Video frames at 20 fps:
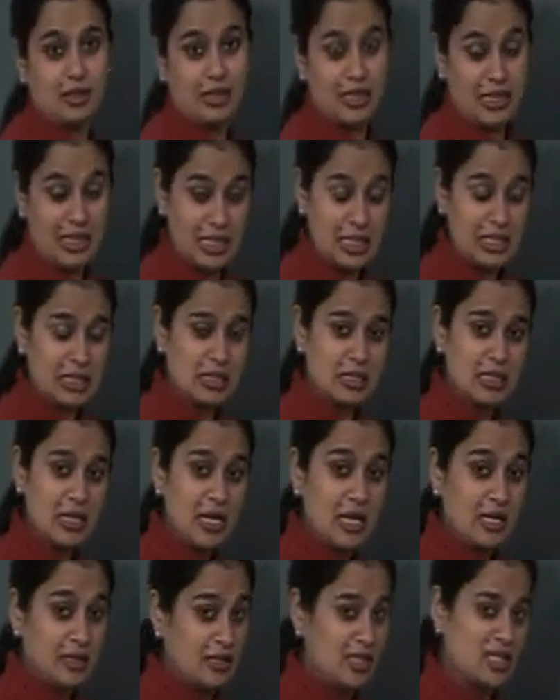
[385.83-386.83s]
Yes,
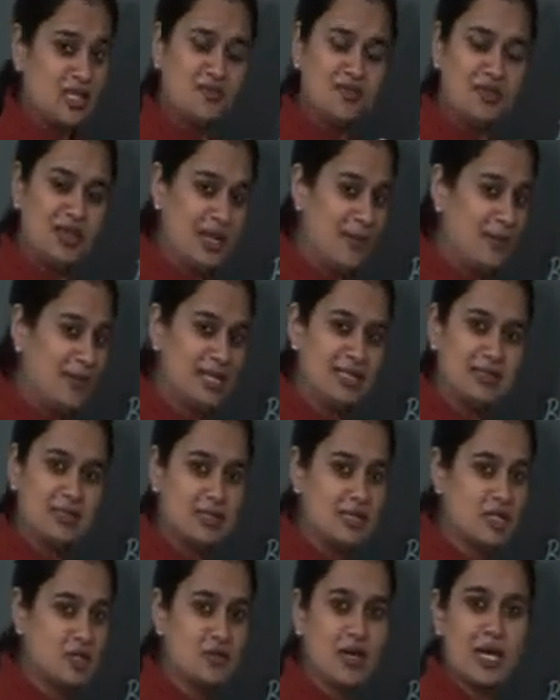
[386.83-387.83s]
this
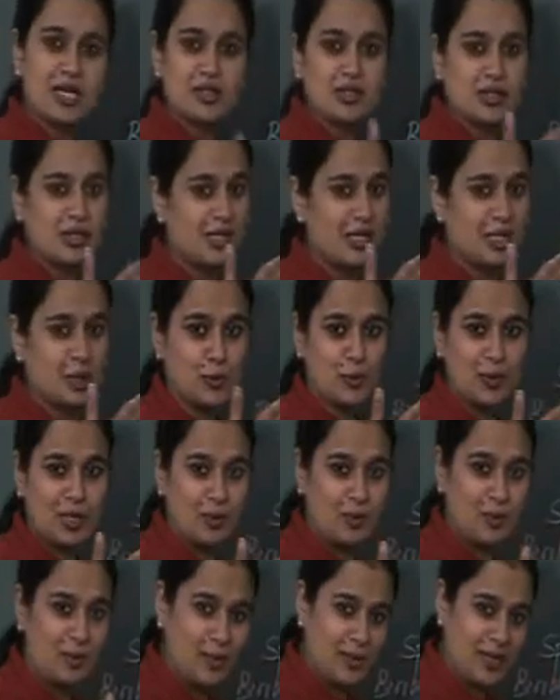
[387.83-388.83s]
filamentous structure, it
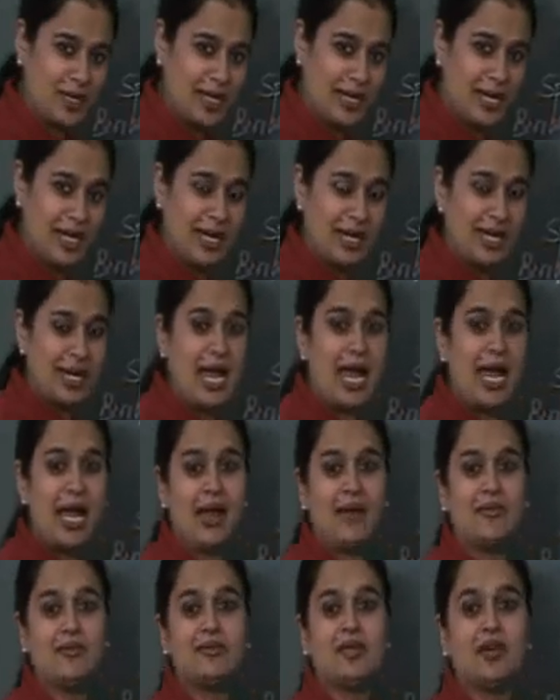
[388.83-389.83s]
will break,
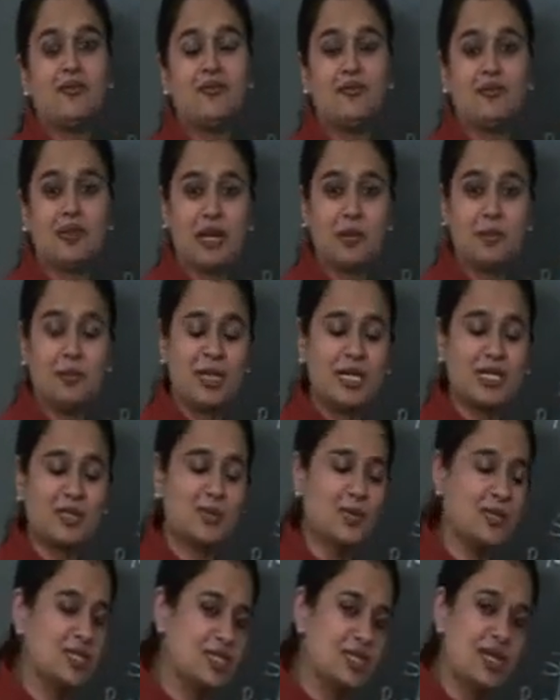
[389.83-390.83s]
and the
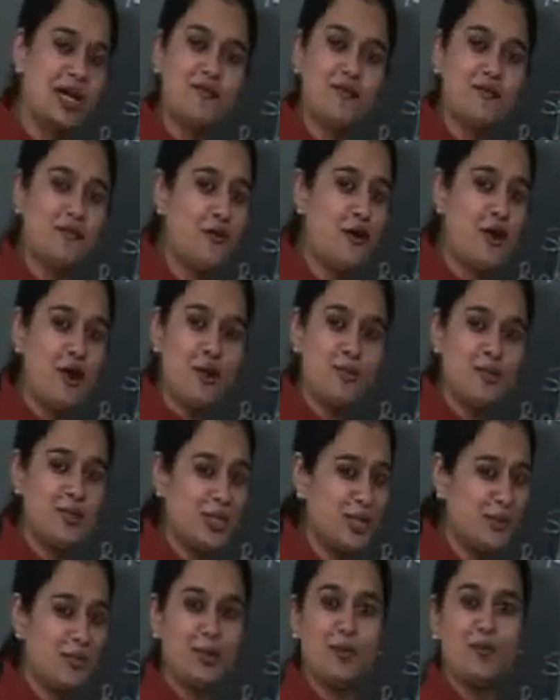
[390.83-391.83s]
fragments which are
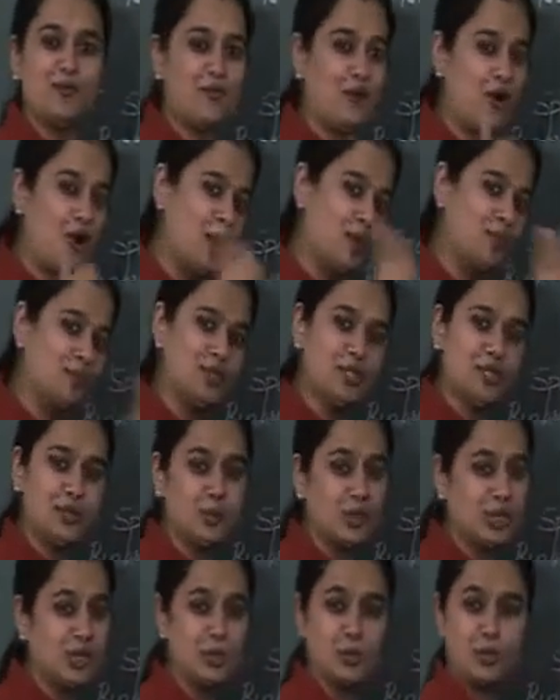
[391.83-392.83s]
formed, they will form
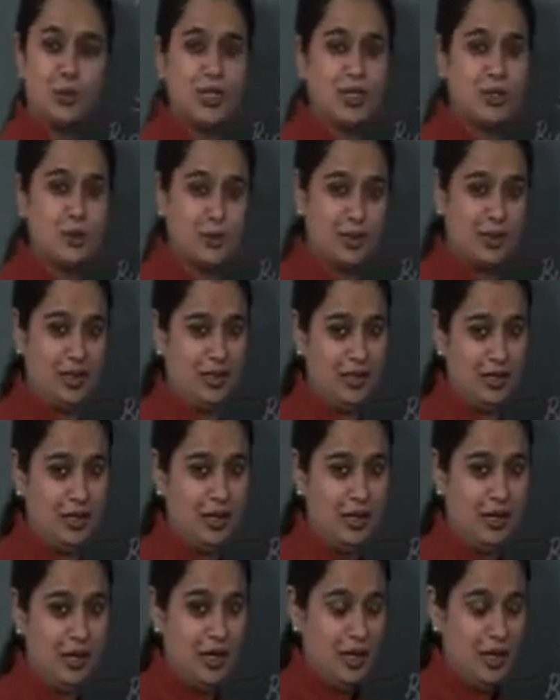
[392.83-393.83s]
new individual.